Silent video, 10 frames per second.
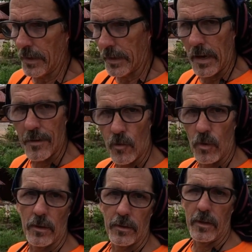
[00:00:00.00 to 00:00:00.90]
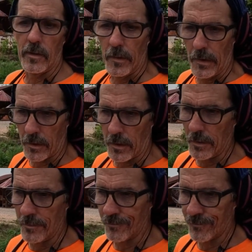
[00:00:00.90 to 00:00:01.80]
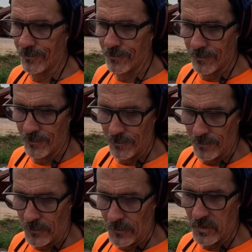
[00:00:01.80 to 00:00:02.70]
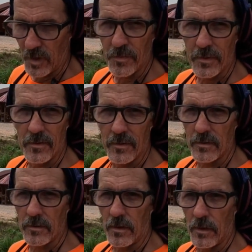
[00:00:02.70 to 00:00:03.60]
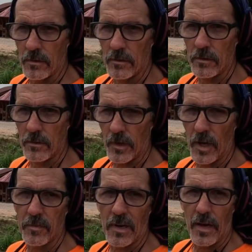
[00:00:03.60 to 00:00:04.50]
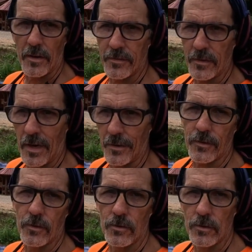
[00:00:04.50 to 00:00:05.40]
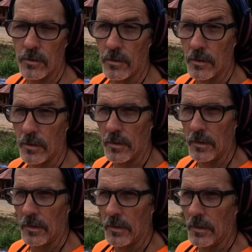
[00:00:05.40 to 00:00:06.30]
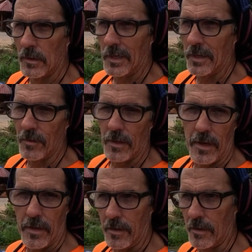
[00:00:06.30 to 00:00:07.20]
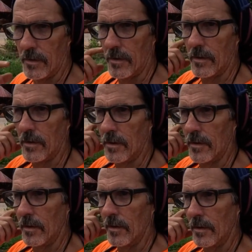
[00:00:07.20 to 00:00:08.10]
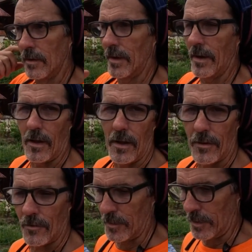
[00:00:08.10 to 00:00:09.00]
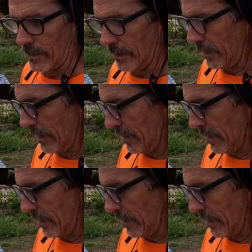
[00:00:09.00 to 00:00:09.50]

don't think I ever welded in America, except in, you know, shop class in high school. And even then, I don't remember any of